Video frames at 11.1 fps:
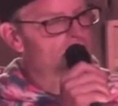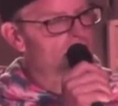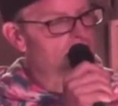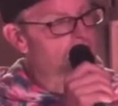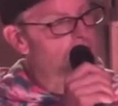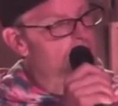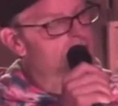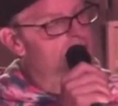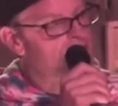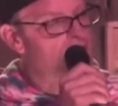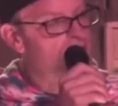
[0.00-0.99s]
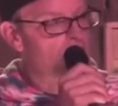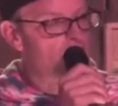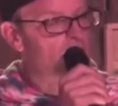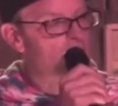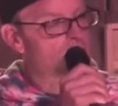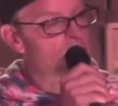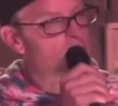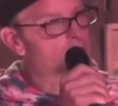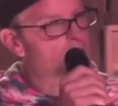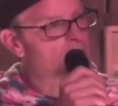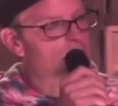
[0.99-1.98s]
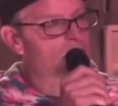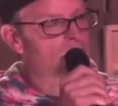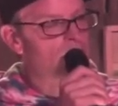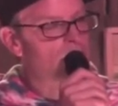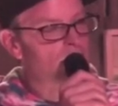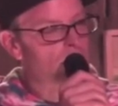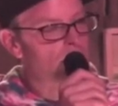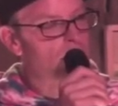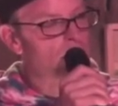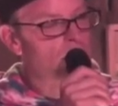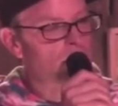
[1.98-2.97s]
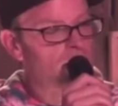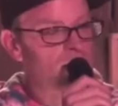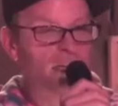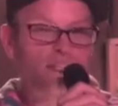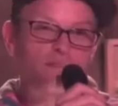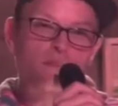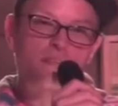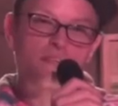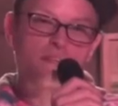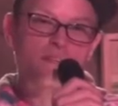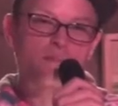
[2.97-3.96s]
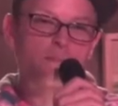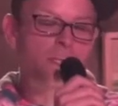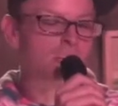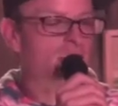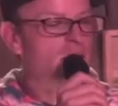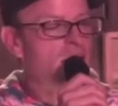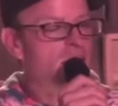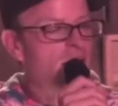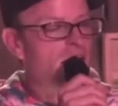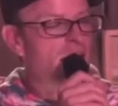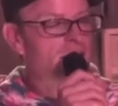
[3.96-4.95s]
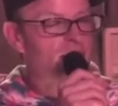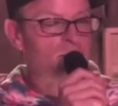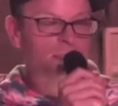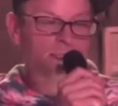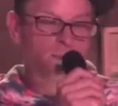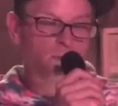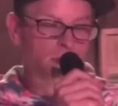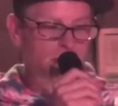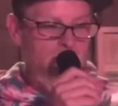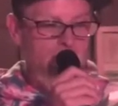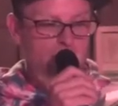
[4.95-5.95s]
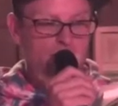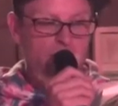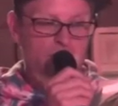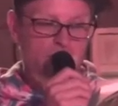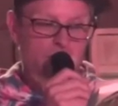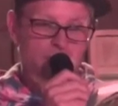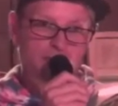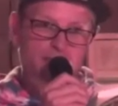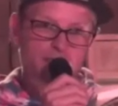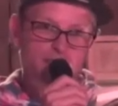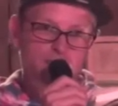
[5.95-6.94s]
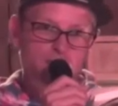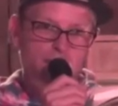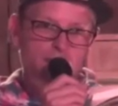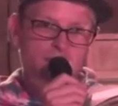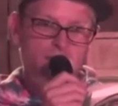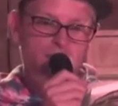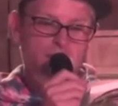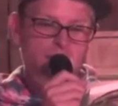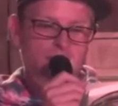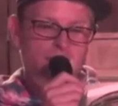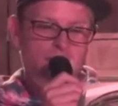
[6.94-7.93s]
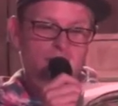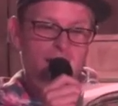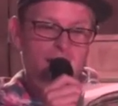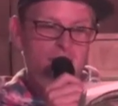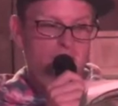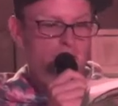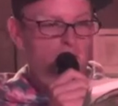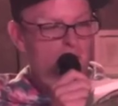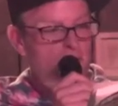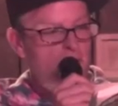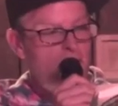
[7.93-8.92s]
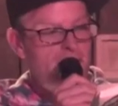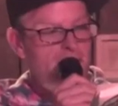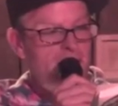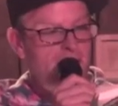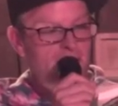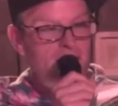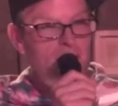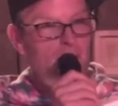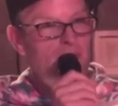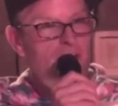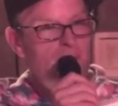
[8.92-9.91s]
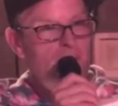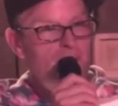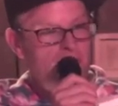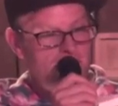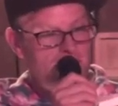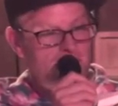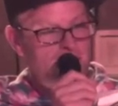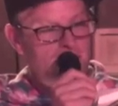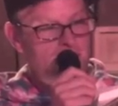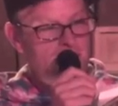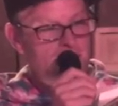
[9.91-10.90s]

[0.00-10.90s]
Not that being in a situation where I'd be hurling towards someone holding a gun ever occurred to me. I just wasn't the one who'd stick up for the kid getting beat up. I was the one who'd run and hide where'd I be next.